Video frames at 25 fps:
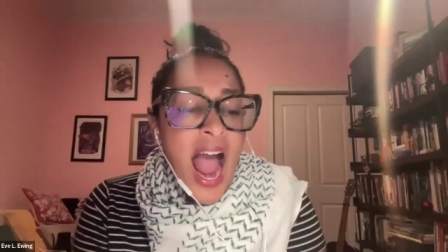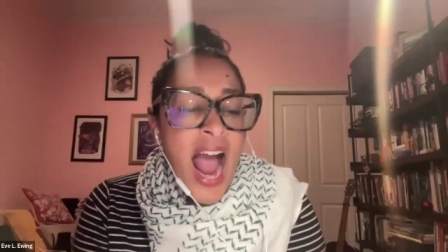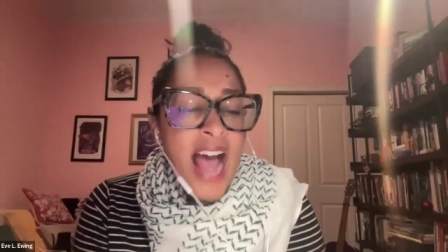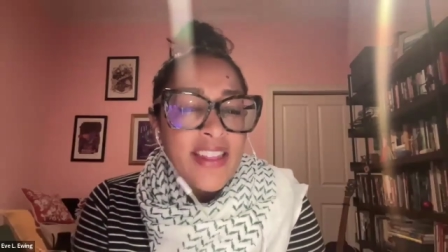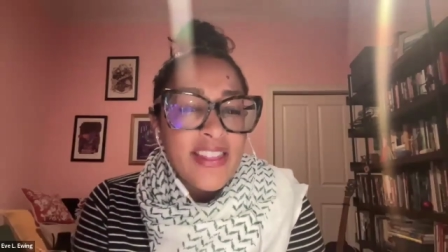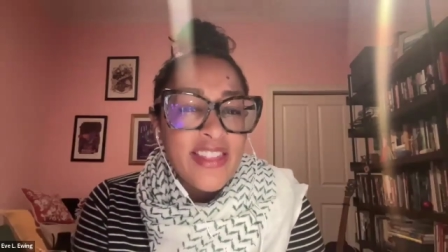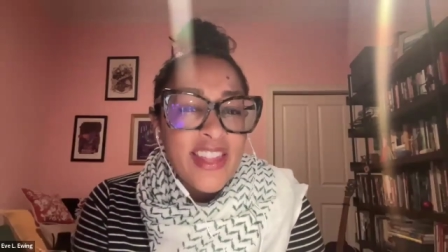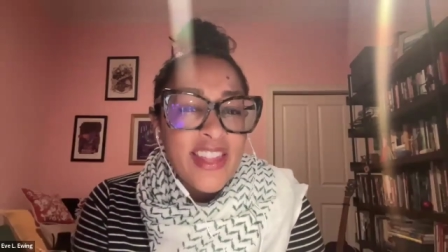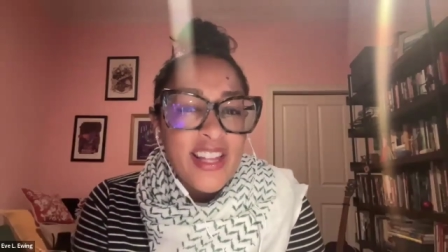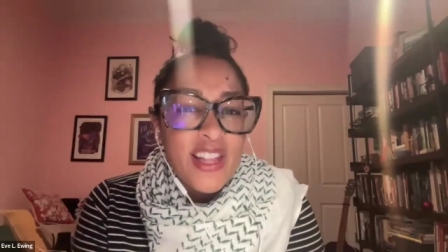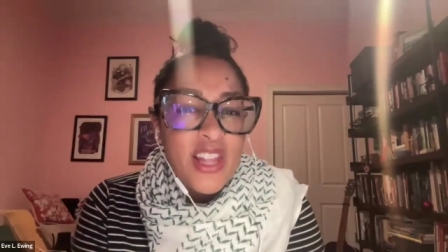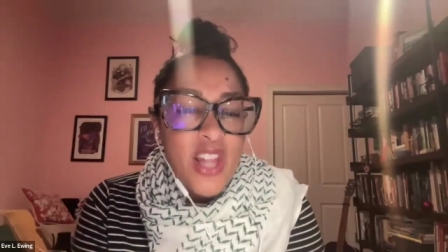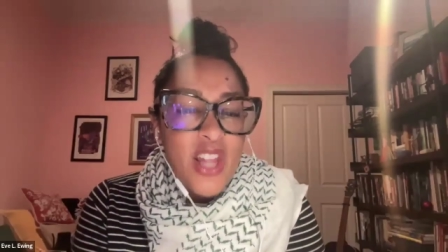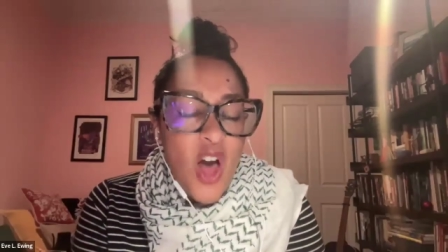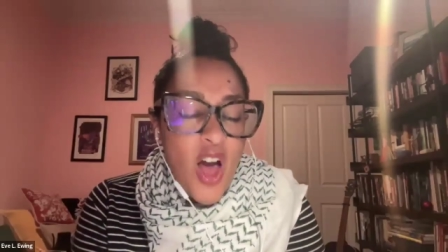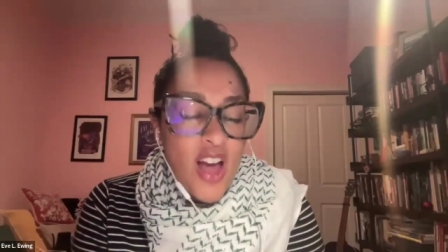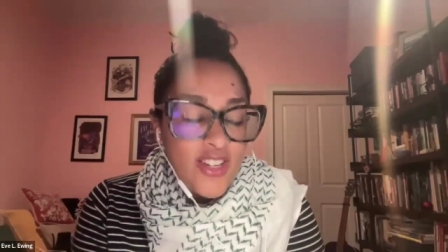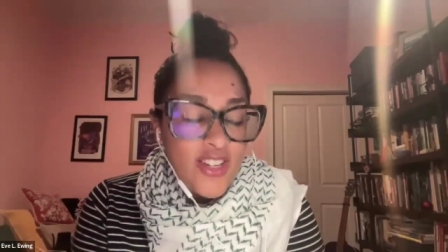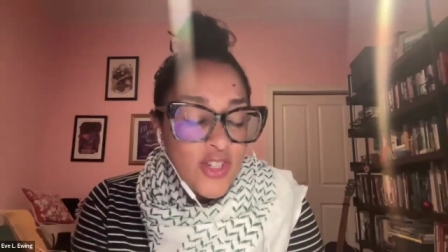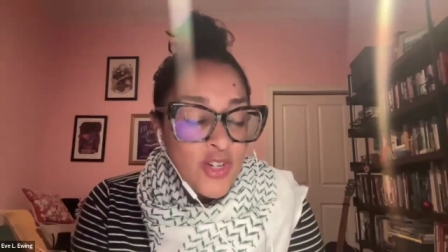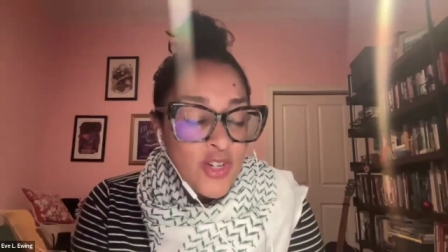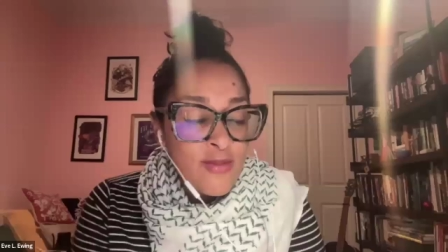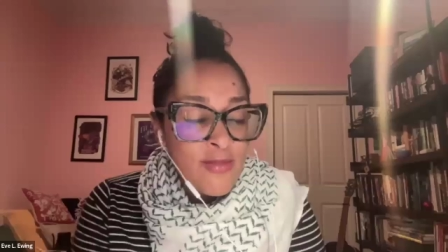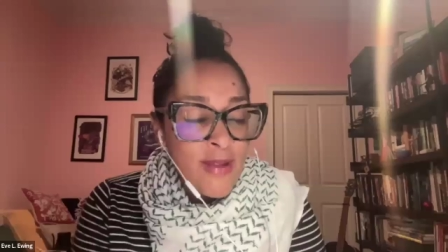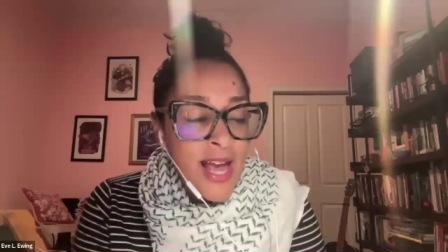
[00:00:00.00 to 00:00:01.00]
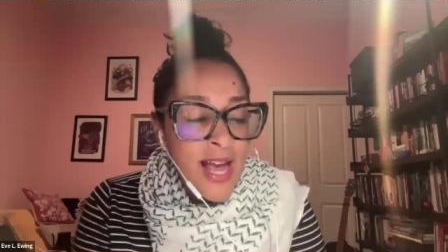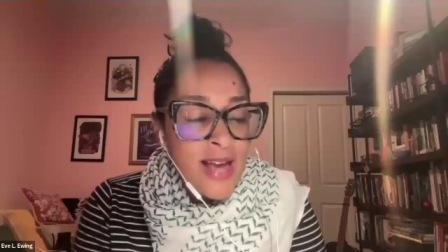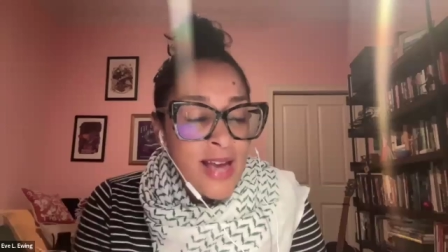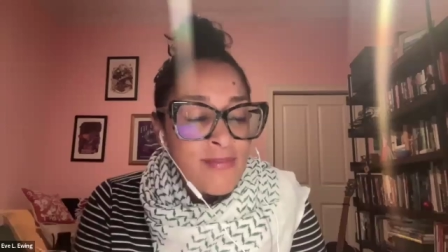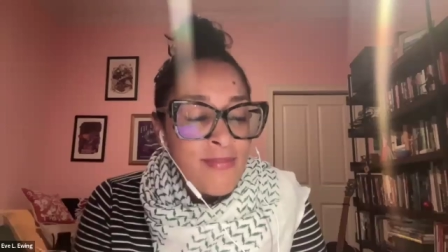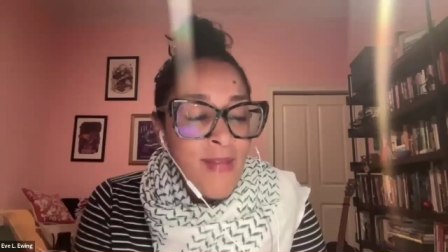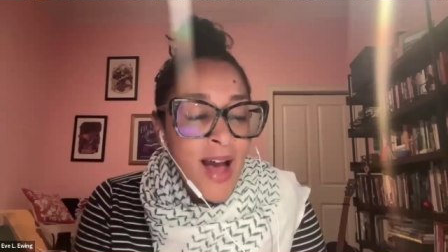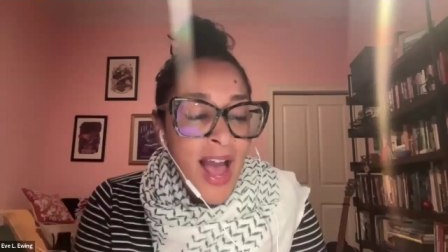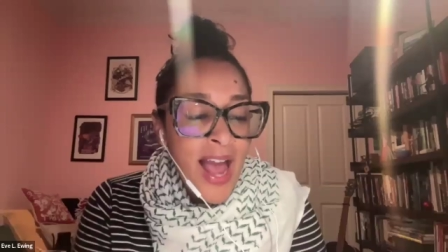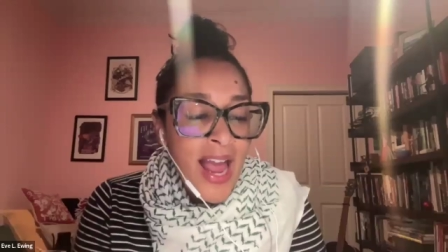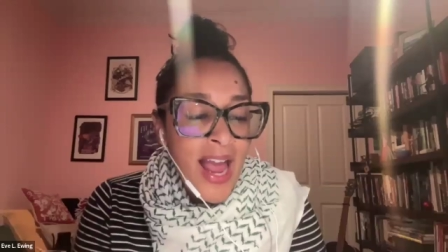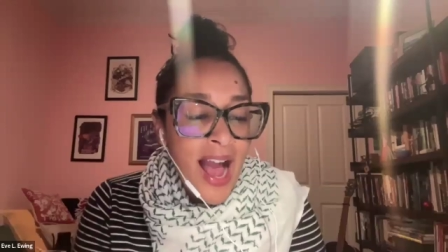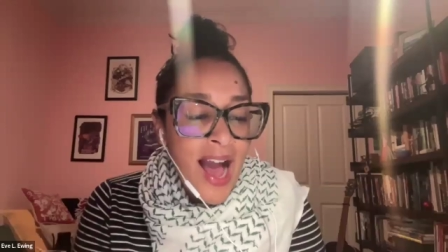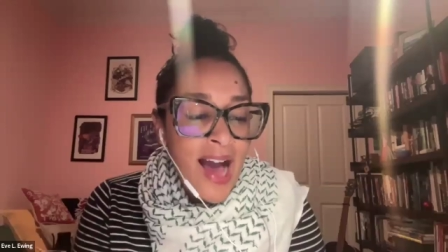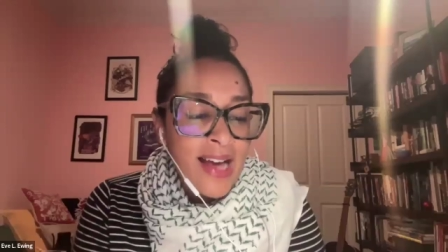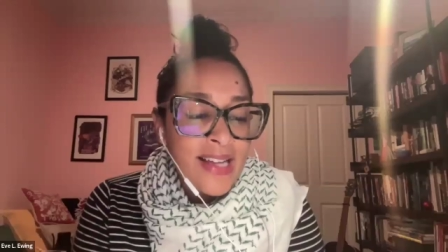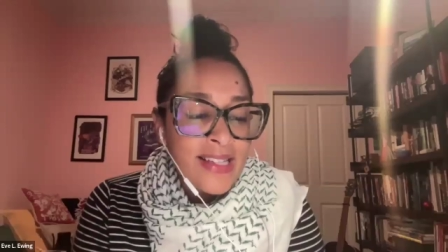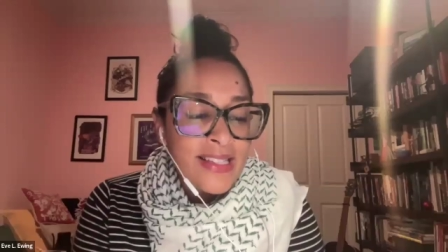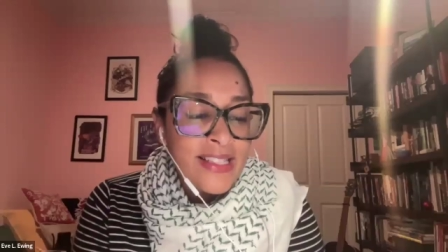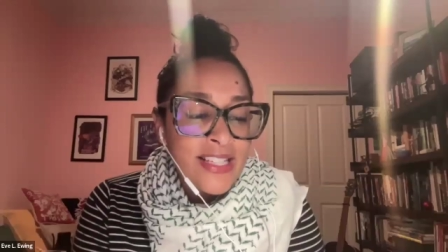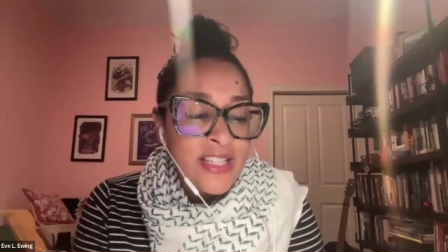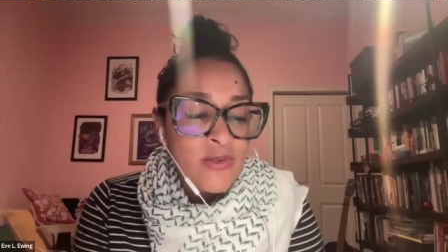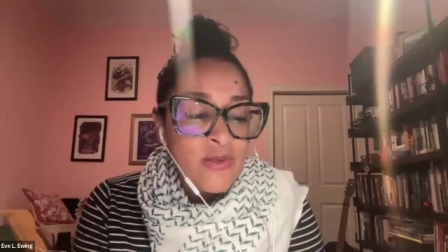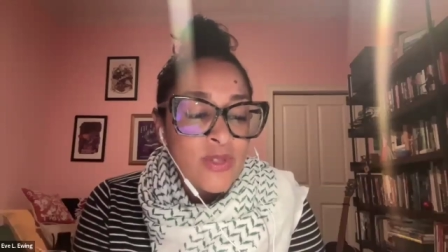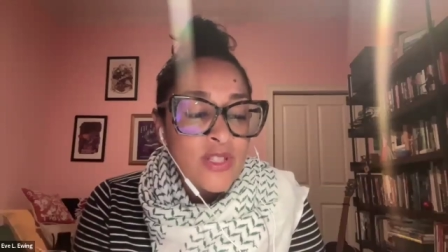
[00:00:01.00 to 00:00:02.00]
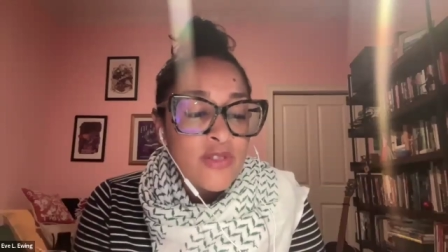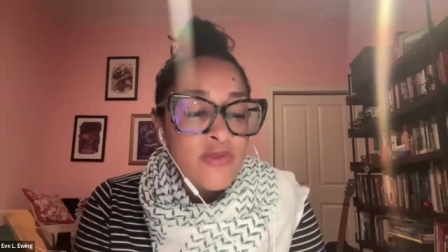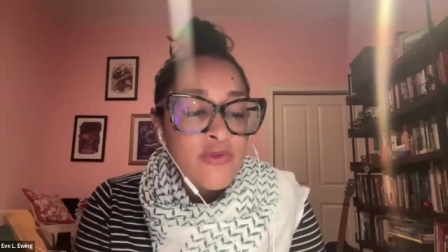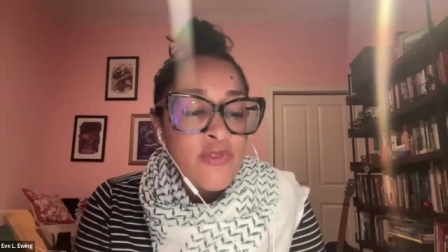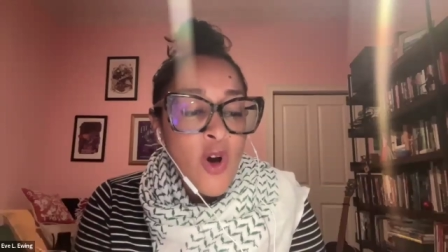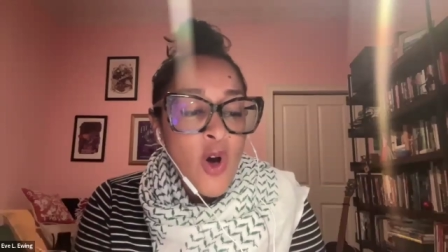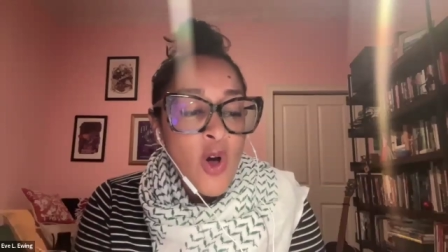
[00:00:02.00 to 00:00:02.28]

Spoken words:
At the laundromat, my auntie was